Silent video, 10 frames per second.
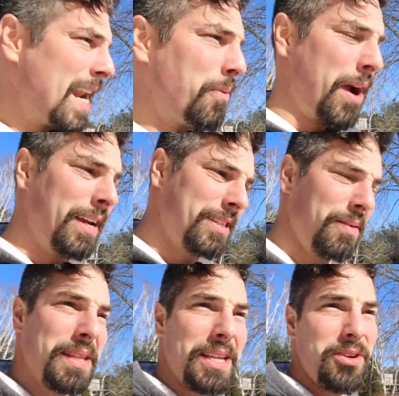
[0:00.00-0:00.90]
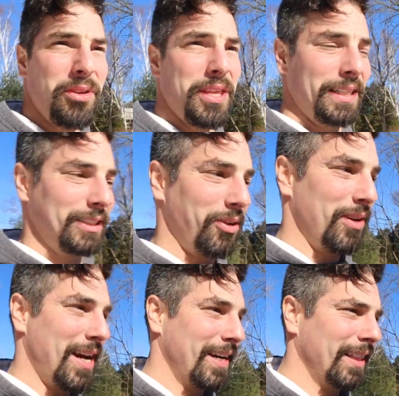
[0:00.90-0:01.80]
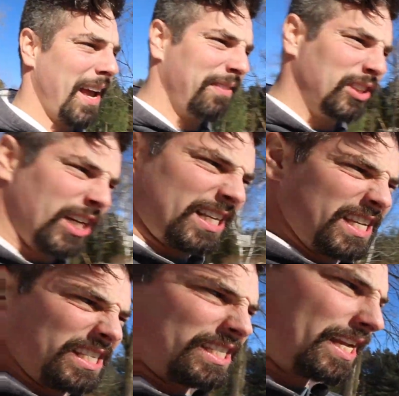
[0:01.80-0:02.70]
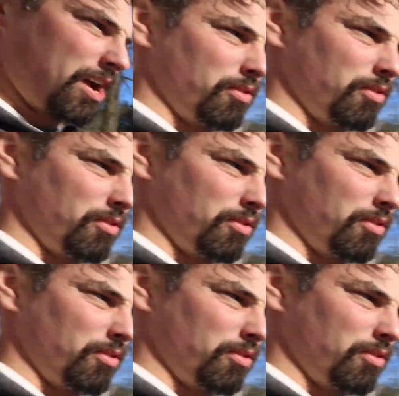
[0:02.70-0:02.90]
Anyway, some of the new things going on in life. Check this thing